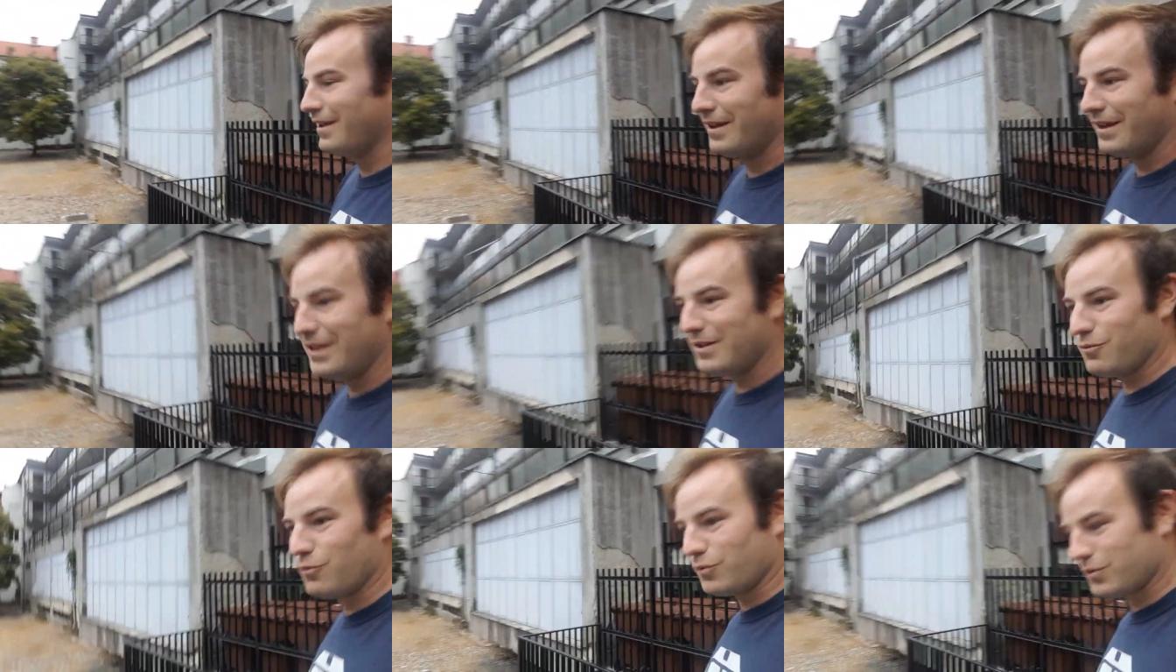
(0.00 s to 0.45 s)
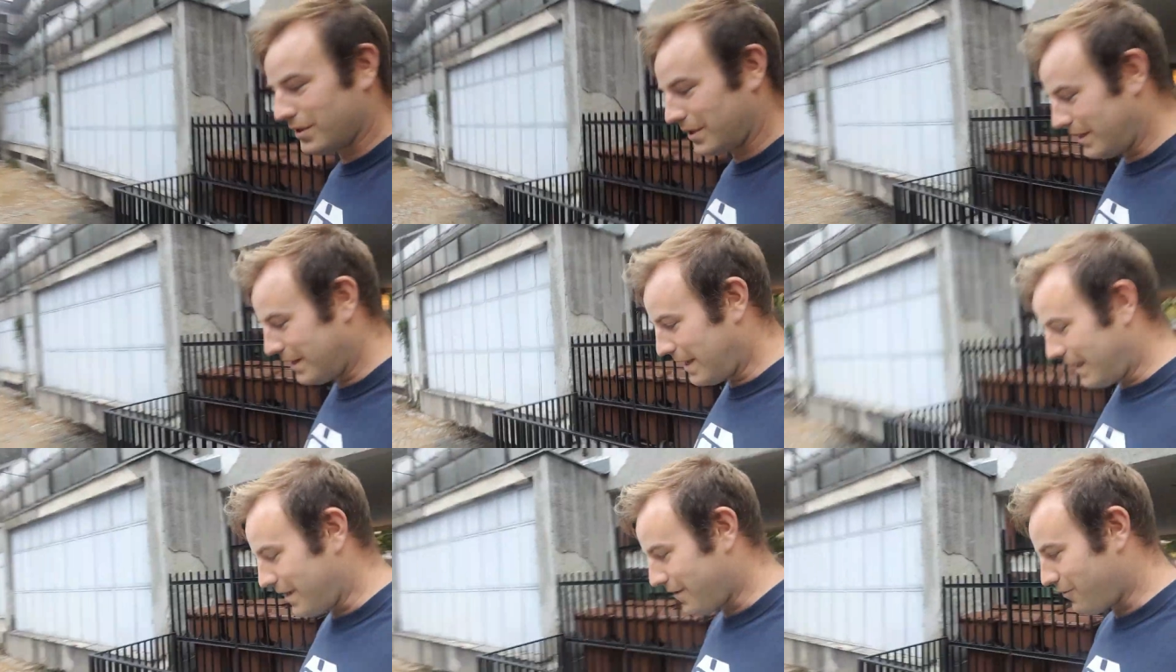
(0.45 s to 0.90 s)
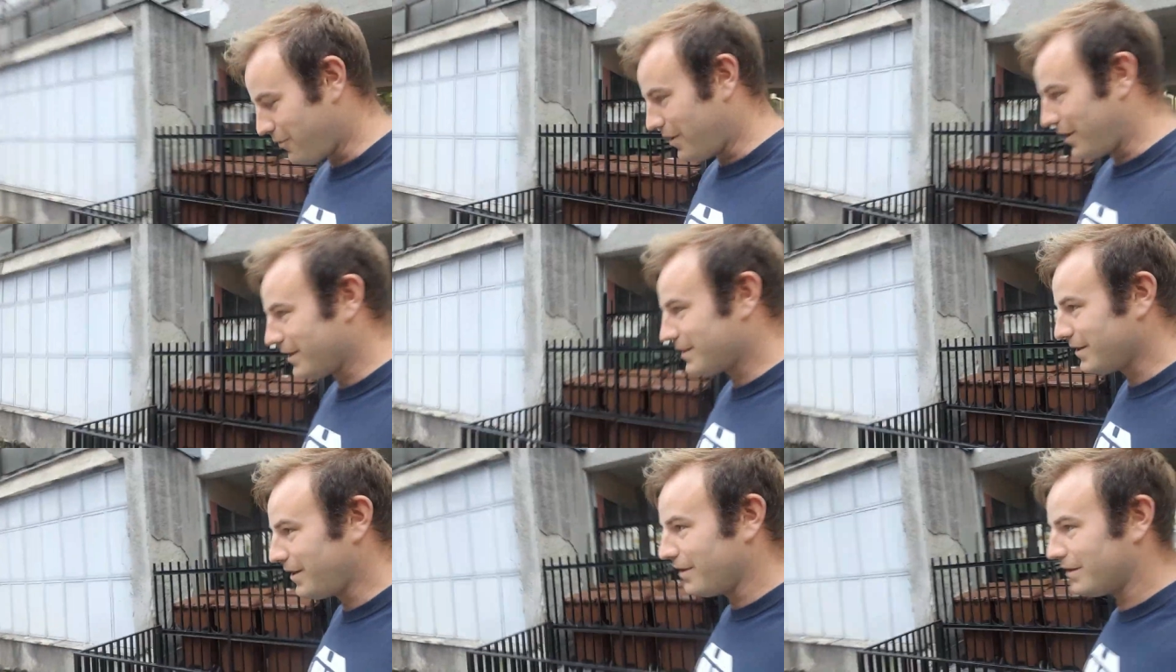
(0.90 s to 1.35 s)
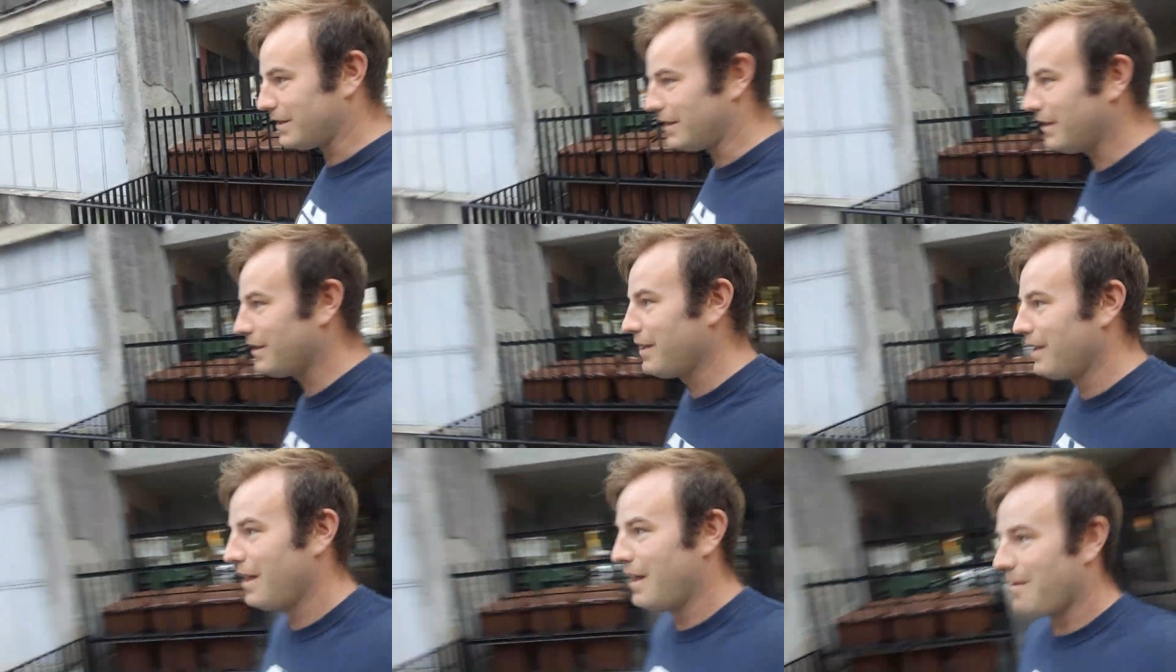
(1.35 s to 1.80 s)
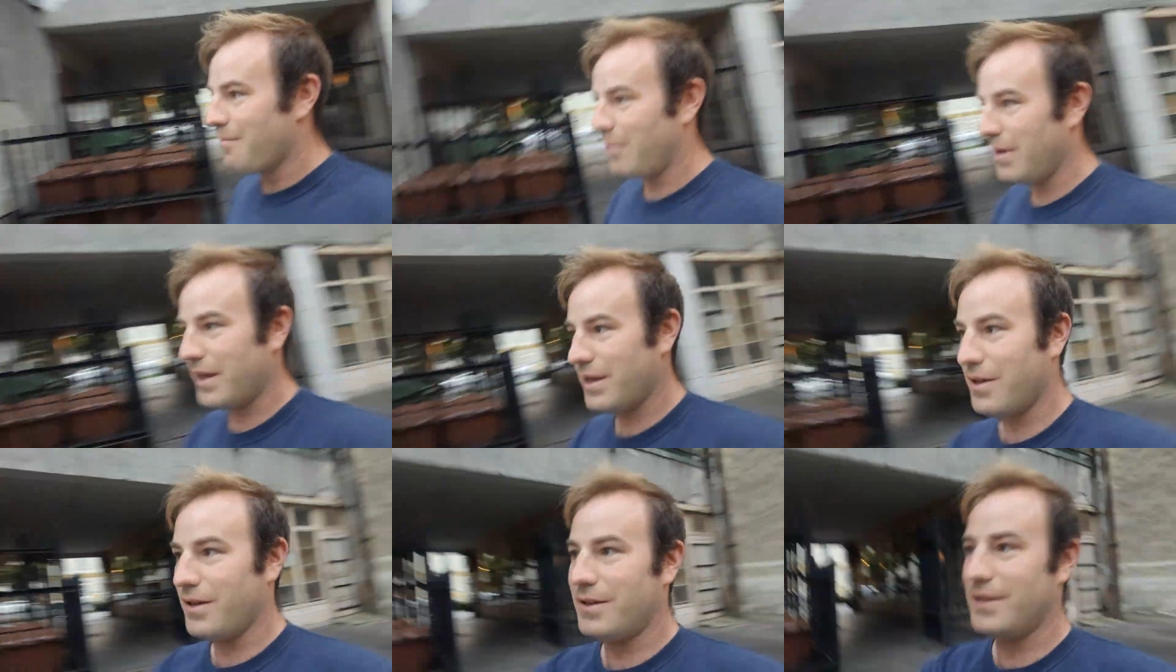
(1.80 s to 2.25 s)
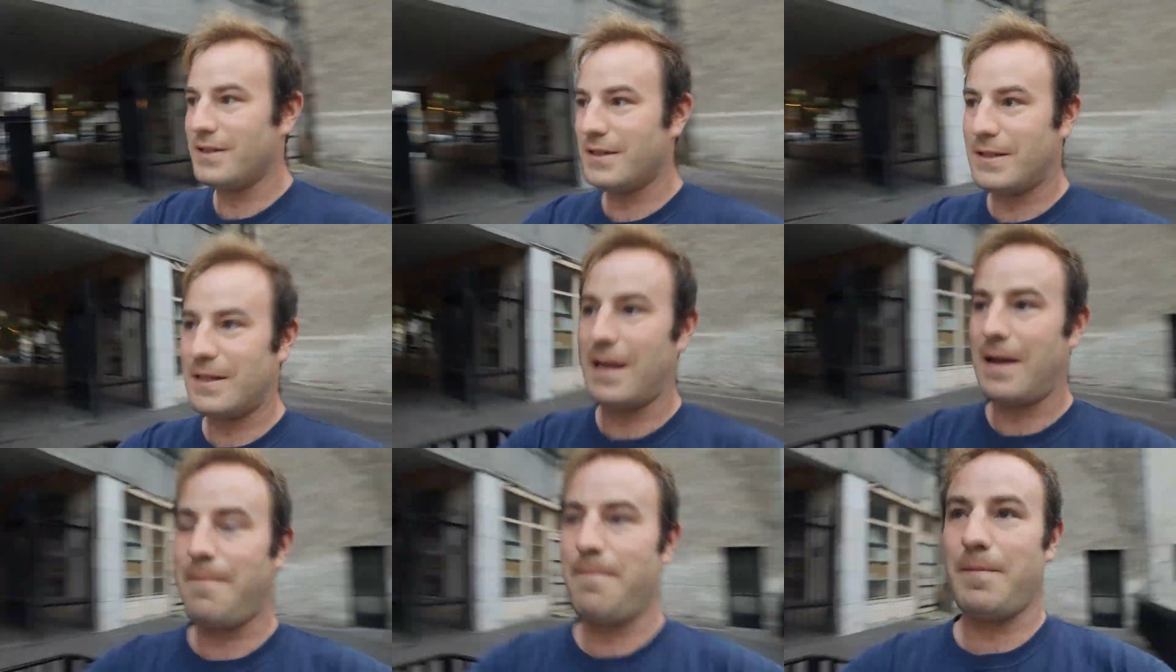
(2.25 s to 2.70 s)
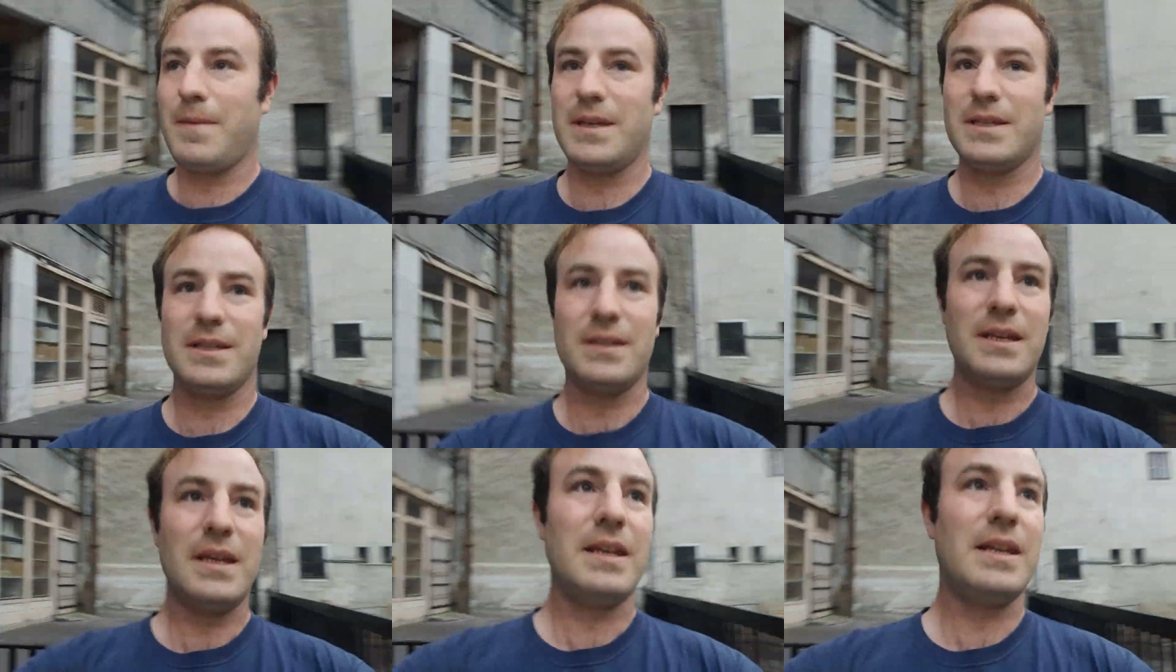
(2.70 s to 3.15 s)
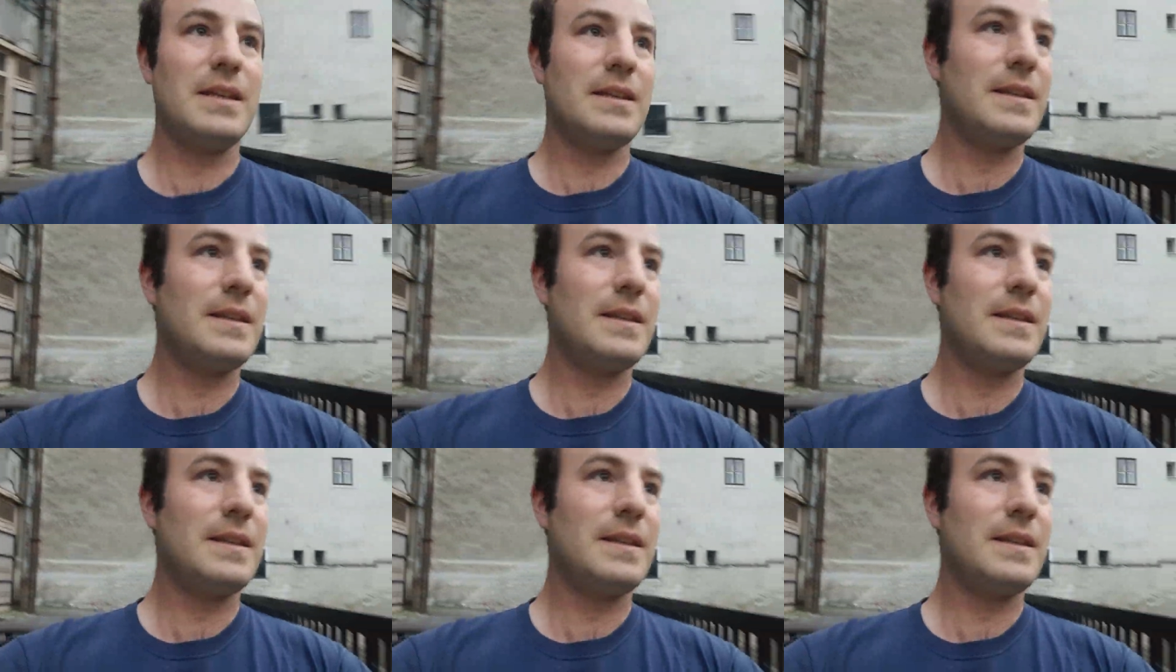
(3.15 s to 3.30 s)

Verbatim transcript: this walk's going to get quite exciting because, as I said,